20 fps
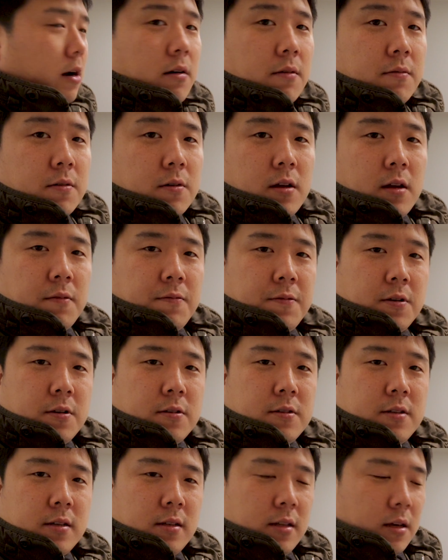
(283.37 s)
However, if
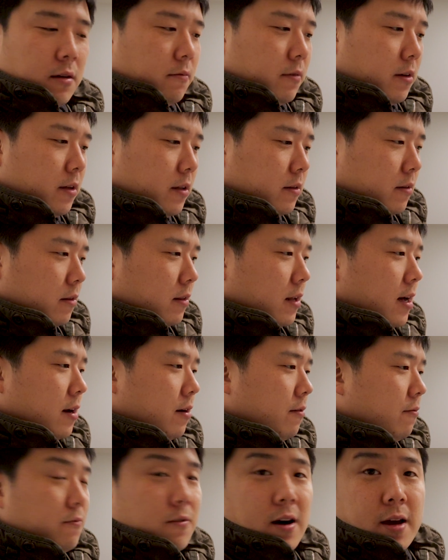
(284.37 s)
you're dealing with a lot
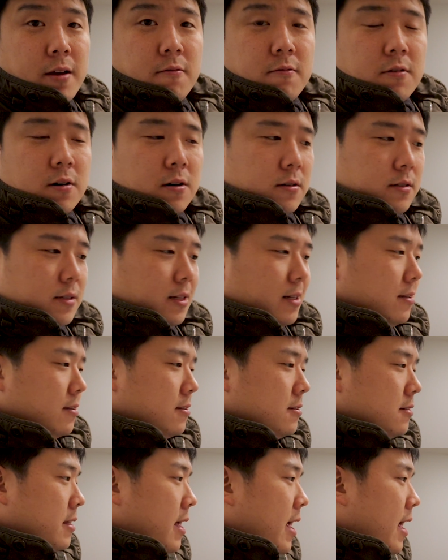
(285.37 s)
of white walls that
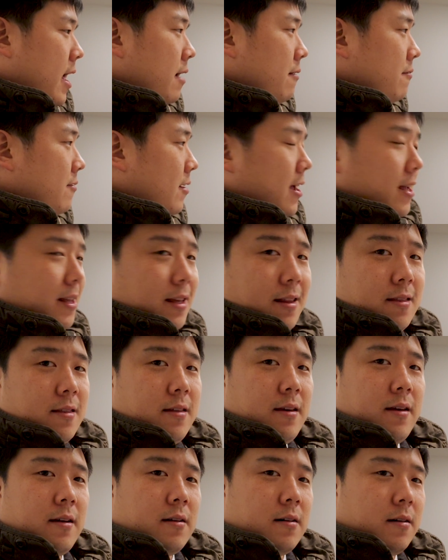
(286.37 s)
doesn't have
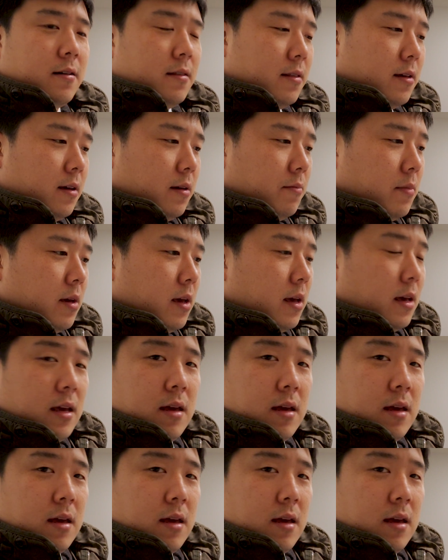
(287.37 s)
anything on them,